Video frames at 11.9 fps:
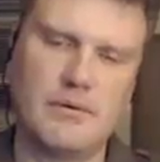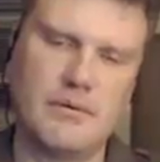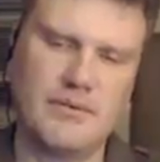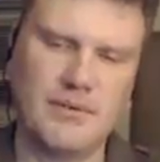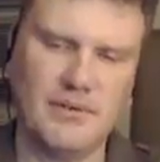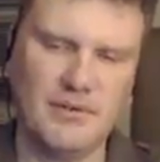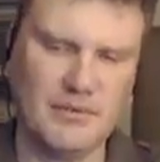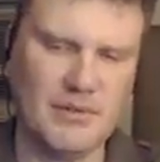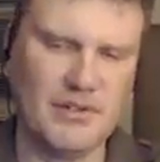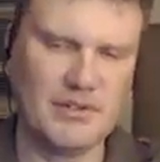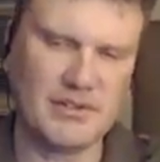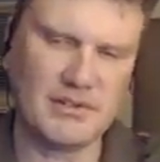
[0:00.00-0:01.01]
So there's
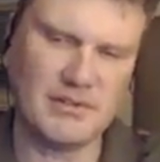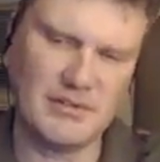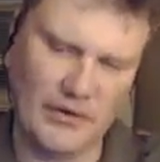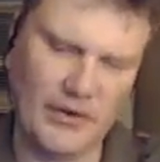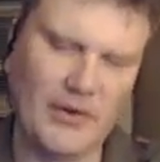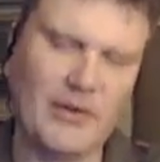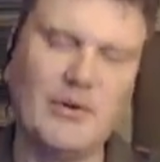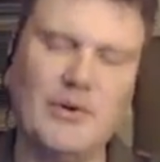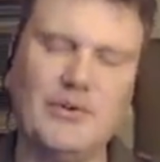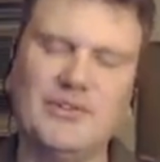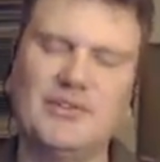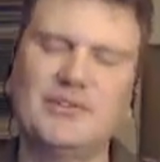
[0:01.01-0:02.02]
much very
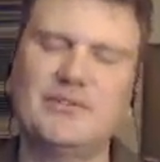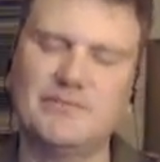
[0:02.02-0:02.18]
close